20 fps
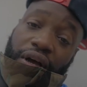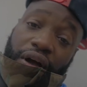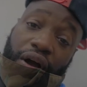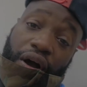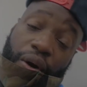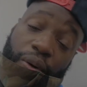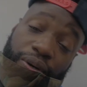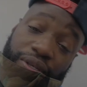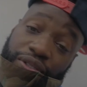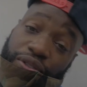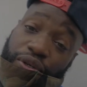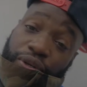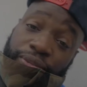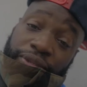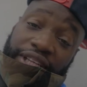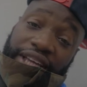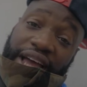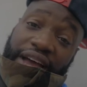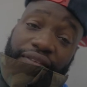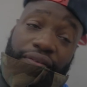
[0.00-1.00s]
Always
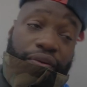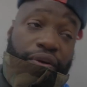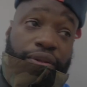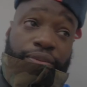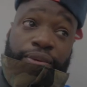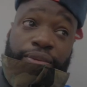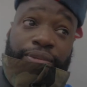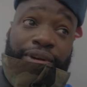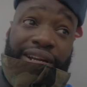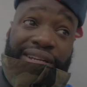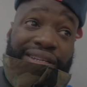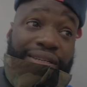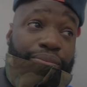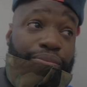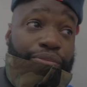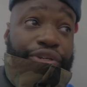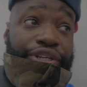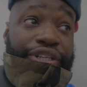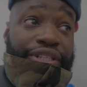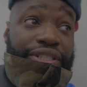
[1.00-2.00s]
normally have it with me, but I
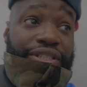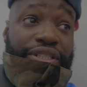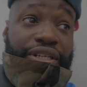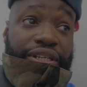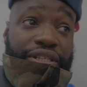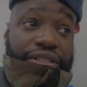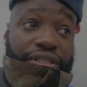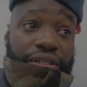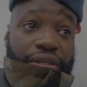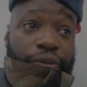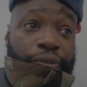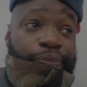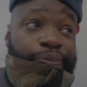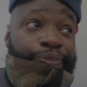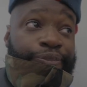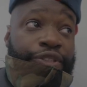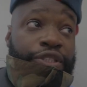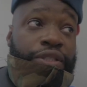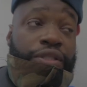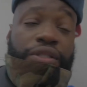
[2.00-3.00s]
didn't bring it today, so
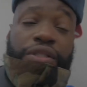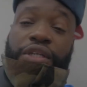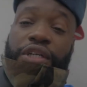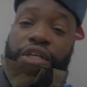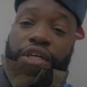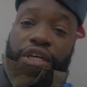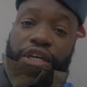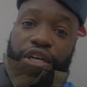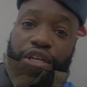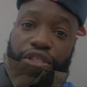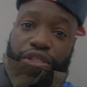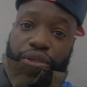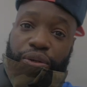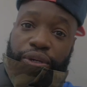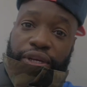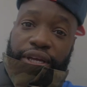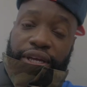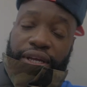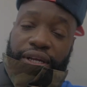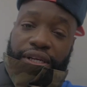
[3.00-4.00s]
it's
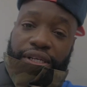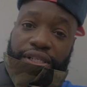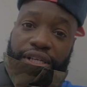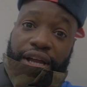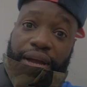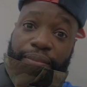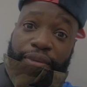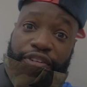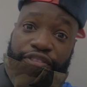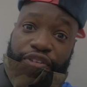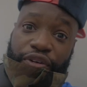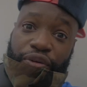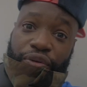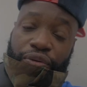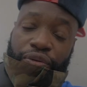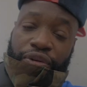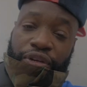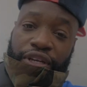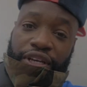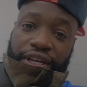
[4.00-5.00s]
okay because I got my
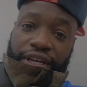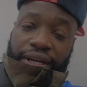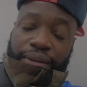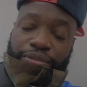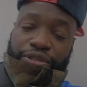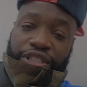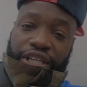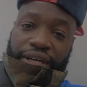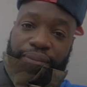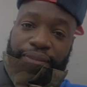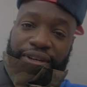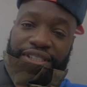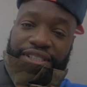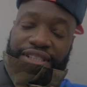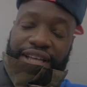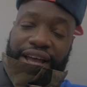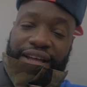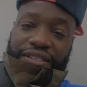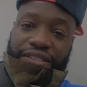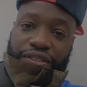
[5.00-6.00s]
phone and I'm checking my
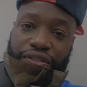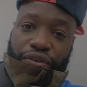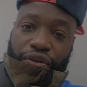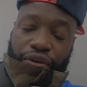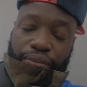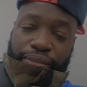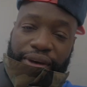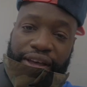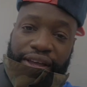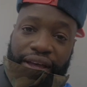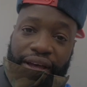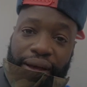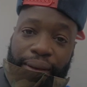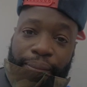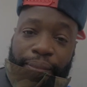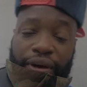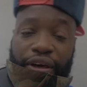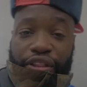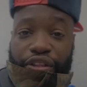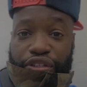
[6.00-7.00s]
stats on my
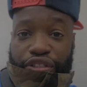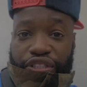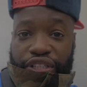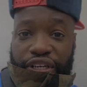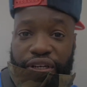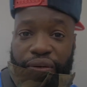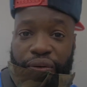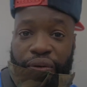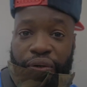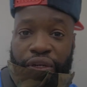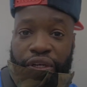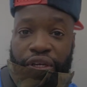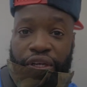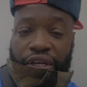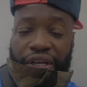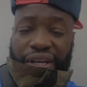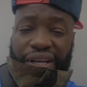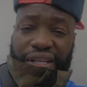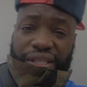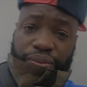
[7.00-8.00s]
other channel
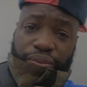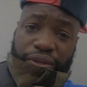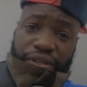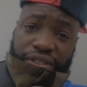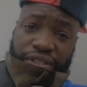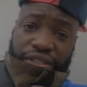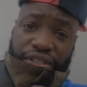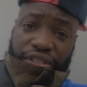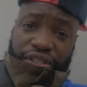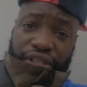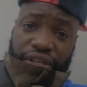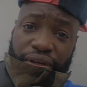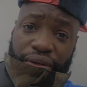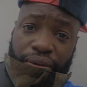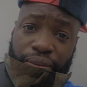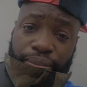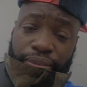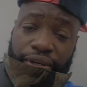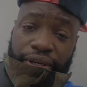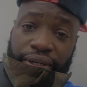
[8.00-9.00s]
as well as this
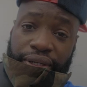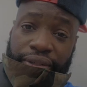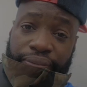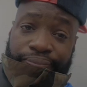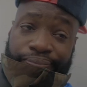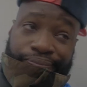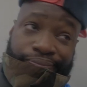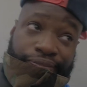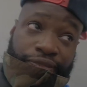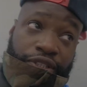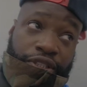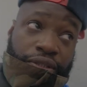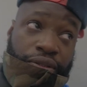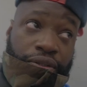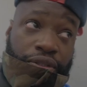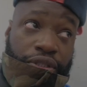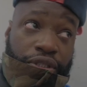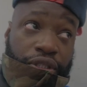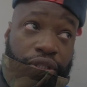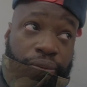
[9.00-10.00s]
channel. But
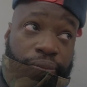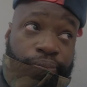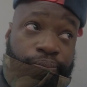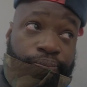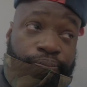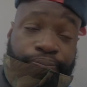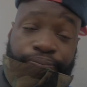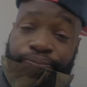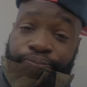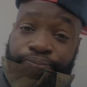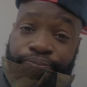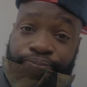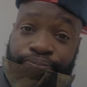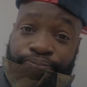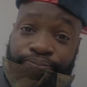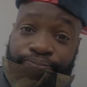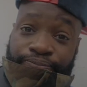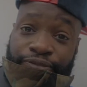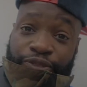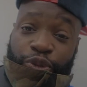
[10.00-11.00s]
you know, I
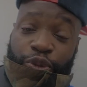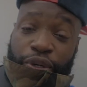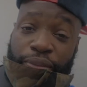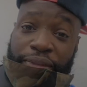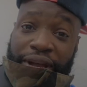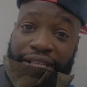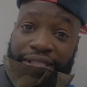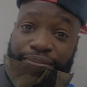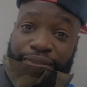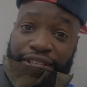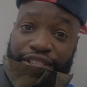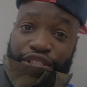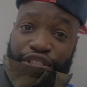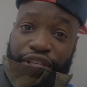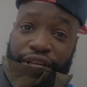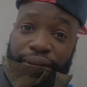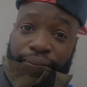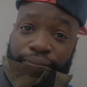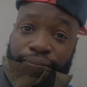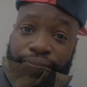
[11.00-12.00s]
want to maximize your
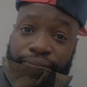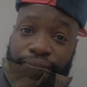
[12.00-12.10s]
time.